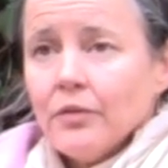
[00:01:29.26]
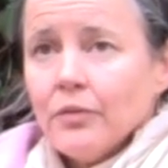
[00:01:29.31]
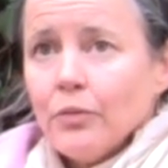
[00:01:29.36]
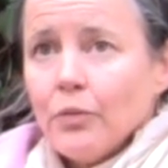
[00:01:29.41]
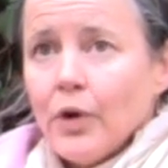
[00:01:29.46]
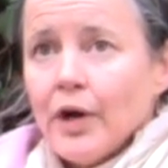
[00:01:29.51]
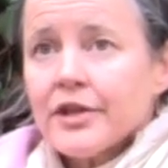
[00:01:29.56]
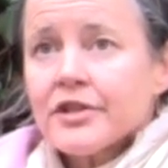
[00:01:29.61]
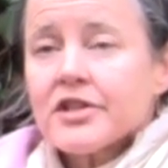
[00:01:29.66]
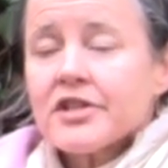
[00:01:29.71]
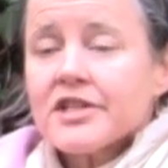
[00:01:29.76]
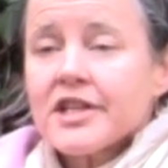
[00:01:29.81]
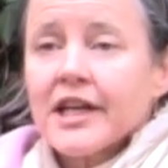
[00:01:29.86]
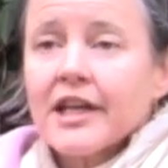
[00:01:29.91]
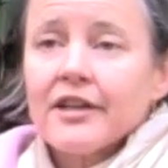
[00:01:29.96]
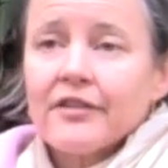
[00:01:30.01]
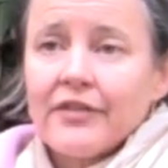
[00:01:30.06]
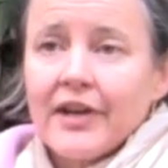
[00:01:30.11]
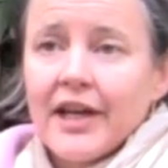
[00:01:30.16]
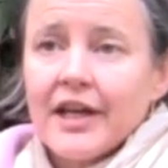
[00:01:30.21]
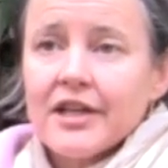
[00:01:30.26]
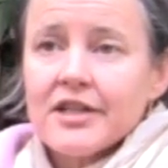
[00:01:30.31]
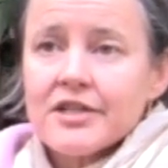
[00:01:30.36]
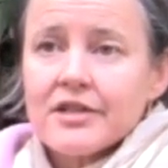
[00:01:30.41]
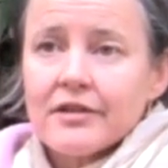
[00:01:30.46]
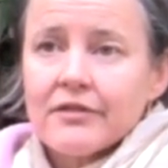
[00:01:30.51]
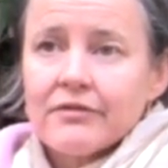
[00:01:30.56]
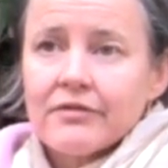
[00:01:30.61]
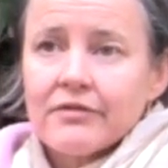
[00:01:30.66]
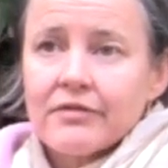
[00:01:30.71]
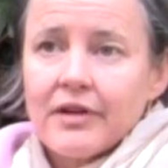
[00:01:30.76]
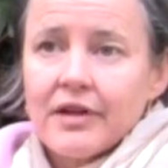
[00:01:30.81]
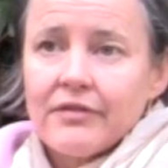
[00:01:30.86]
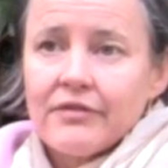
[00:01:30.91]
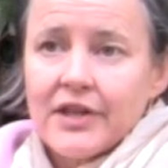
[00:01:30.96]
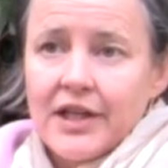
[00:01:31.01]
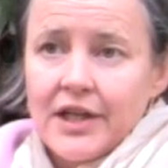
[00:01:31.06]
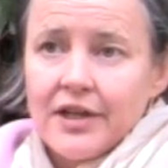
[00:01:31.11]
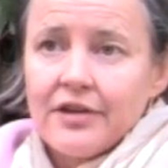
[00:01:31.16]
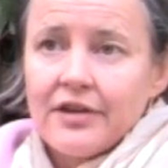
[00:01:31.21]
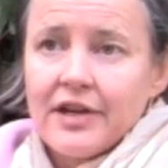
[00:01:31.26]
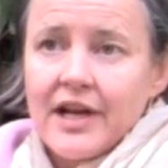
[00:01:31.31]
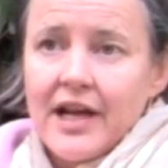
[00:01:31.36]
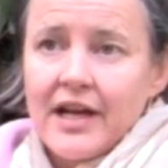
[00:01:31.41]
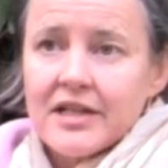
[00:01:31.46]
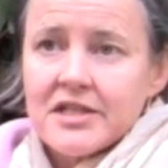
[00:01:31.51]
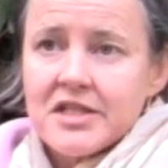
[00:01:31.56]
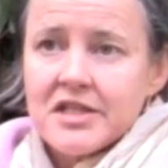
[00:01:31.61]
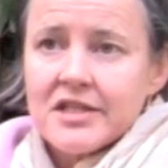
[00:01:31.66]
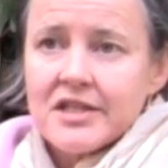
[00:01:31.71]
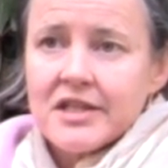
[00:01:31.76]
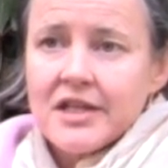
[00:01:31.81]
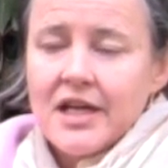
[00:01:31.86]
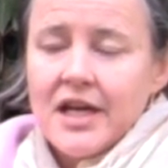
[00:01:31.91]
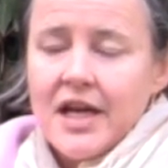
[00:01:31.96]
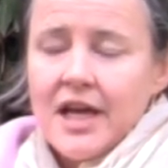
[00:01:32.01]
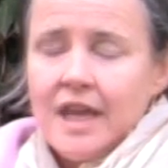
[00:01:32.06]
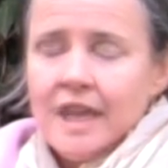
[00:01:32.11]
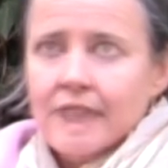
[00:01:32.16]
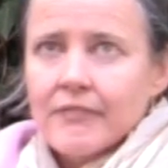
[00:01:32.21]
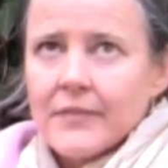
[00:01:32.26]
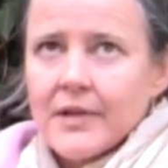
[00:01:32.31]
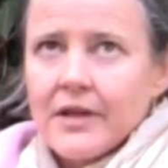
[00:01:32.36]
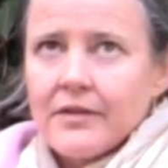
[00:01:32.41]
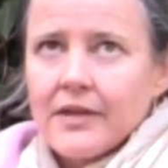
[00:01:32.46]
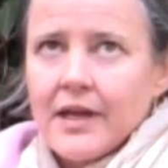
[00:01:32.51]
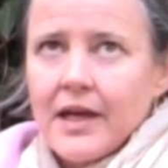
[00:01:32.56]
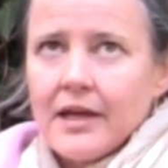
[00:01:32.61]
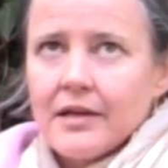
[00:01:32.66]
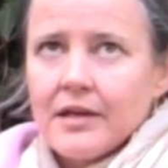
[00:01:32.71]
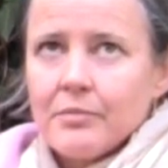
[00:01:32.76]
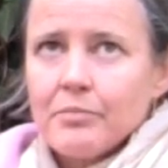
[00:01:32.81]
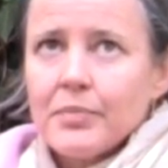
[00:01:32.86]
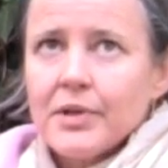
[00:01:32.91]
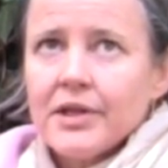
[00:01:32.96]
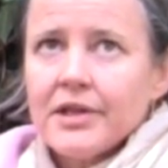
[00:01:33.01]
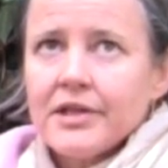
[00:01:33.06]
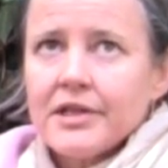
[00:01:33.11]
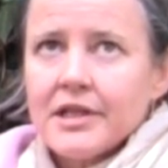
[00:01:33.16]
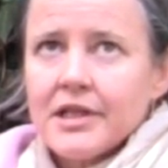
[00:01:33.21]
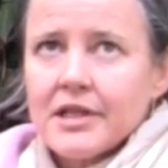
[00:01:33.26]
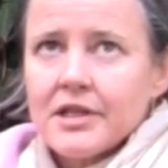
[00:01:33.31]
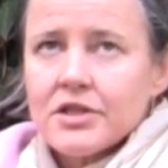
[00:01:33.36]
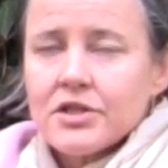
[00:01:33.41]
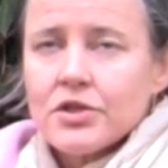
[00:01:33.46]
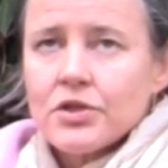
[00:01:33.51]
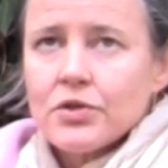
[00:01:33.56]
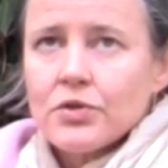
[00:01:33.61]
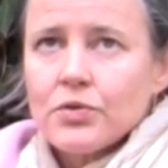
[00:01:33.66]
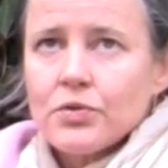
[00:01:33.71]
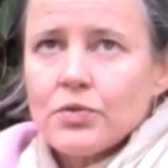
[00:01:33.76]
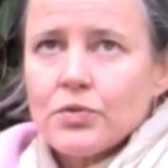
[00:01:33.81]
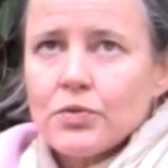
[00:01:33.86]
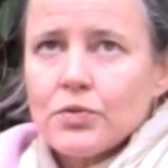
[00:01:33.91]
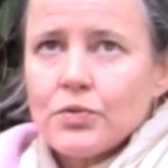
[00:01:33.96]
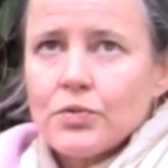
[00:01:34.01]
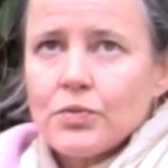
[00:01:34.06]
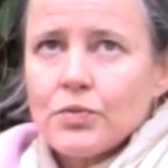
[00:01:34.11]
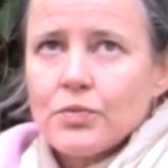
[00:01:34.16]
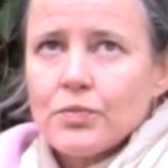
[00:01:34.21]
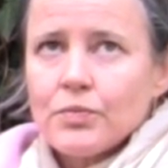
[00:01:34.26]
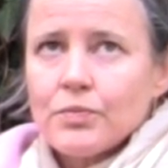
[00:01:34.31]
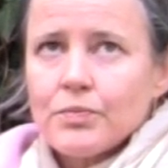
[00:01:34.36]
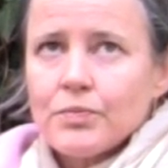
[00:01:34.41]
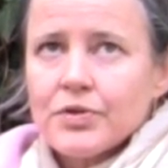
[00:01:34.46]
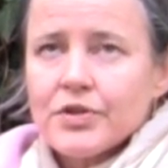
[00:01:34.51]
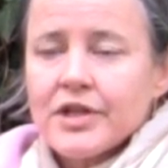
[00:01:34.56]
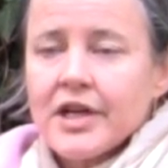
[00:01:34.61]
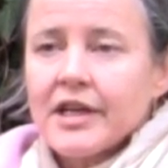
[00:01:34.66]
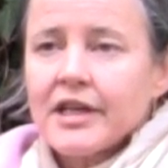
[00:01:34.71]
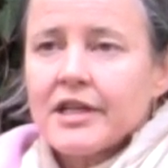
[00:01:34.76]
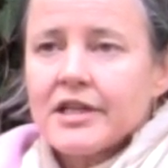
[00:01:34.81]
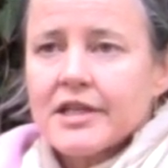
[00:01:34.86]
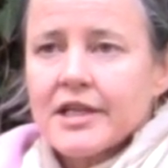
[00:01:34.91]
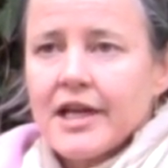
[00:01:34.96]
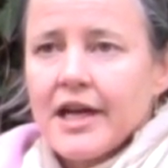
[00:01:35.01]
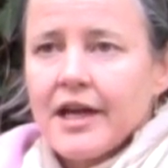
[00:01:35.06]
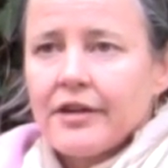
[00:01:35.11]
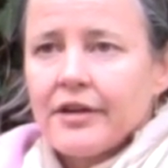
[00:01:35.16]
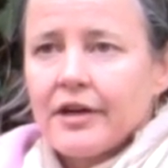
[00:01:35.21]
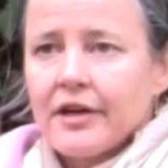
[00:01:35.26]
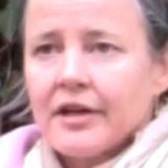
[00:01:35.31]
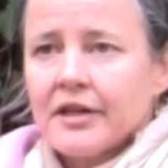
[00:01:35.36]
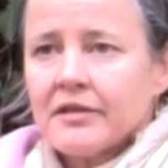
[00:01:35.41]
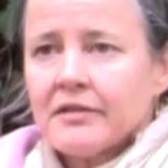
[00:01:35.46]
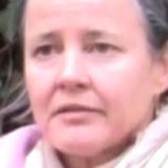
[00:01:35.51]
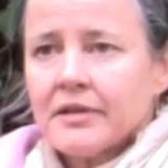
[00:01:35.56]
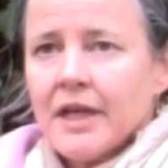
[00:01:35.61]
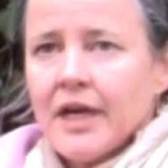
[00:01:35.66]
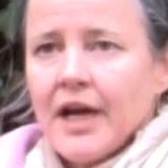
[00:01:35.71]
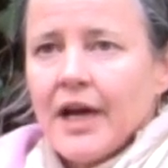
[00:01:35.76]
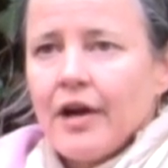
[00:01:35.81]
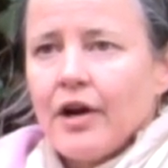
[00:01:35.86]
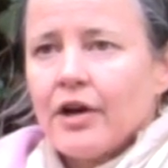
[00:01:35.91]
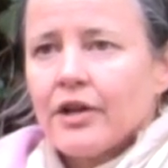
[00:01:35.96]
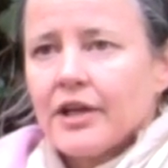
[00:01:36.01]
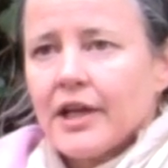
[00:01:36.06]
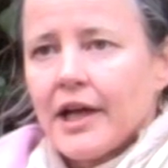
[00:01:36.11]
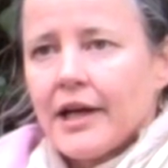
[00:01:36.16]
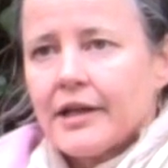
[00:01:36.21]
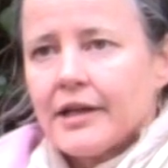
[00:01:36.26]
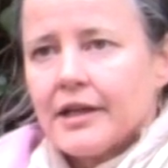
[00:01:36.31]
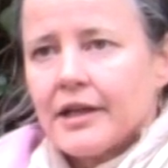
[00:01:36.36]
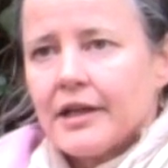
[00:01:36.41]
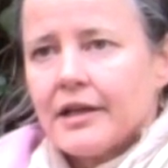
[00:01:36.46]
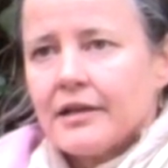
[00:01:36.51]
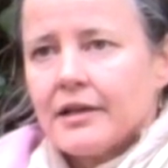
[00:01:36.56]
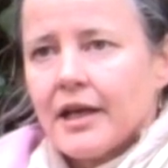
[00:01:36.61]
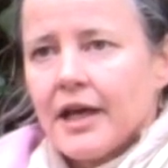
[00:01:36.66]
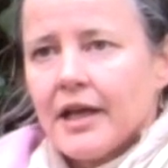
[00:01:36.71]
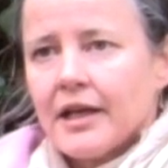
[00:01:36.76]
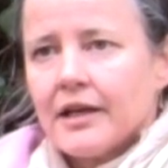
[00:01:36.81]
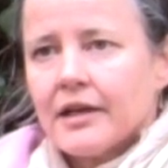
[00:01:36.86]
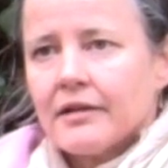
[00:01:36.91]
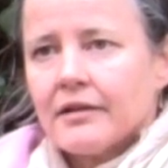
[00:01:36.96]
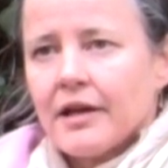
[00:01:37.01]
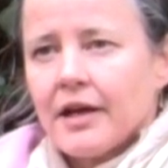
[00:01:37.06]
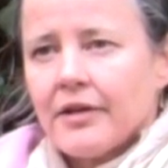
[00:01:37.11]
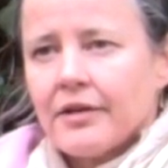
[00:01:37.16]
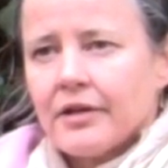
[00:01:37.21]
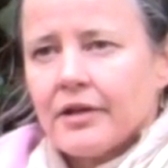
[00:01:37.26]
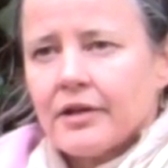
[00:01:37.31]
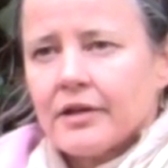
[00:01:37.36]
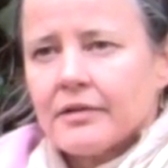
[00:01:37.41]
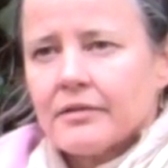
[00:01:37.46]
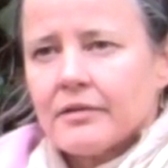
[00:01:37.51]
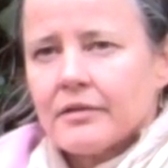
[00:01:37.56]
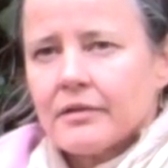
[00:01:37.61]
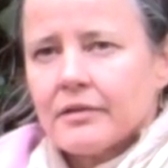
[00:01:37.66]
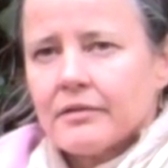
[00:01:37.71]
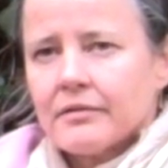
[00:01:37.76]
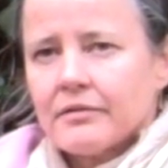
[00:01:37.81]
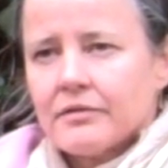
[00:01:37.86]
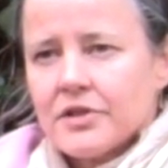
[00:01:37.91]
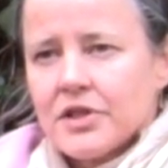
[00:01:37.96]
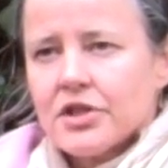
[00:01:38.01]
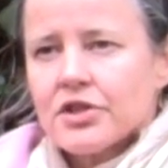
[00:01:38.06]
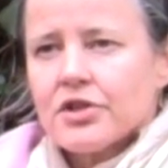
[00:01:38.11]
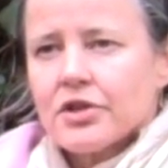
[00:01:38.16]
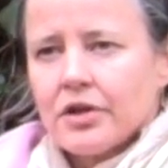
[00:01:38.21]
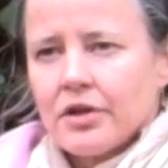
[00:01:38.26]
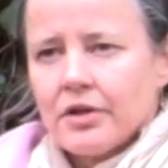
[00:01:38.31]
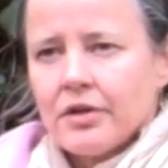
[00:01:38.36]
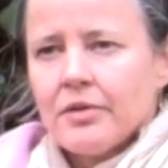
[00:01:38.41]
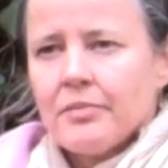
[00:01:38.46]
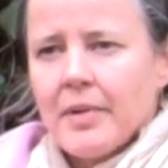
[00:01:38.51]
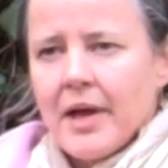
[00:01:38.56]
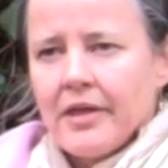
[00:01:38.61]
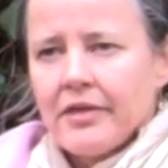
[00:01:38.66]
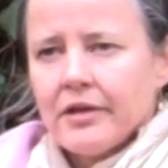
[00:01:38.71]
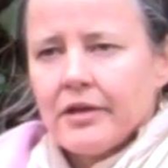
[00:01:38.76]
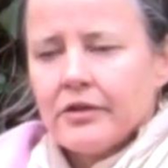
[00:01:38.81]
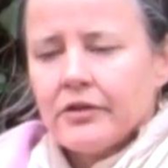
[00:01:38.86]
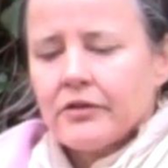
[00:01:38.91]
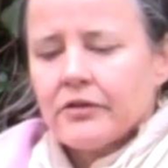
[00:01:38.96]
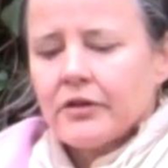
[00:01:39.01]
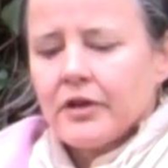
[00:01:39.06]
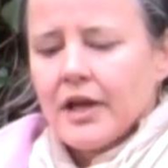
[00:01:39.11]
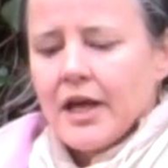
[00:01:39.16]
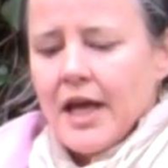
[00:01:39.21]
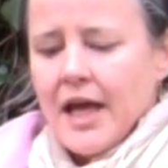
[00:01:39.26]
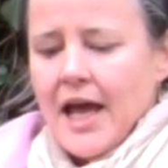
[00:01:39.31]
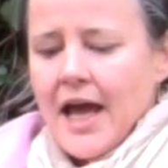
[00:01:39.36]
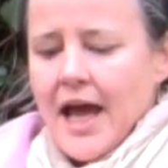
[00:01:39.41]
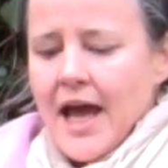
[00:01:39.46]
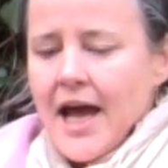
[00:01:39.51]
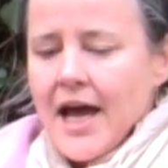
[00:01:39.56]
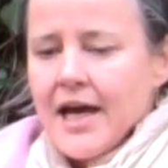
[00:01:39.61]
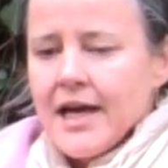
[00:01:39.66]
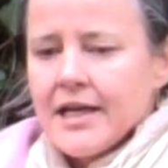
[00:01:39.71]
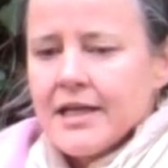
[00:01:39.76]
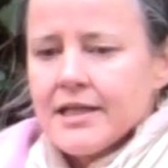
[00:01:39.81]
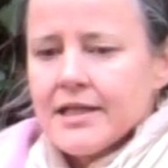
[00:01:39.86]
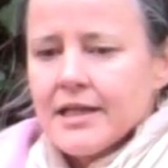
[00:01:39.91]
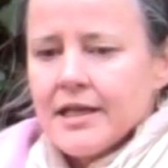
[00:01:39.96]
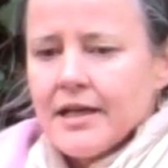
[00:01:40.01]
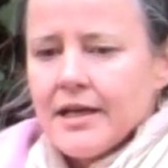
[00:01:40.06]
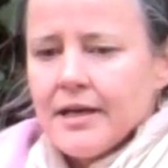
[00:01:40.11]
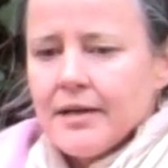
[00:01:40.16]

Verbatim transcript: want to take advantage of the internet, that ability to study together by online and other digital methods, and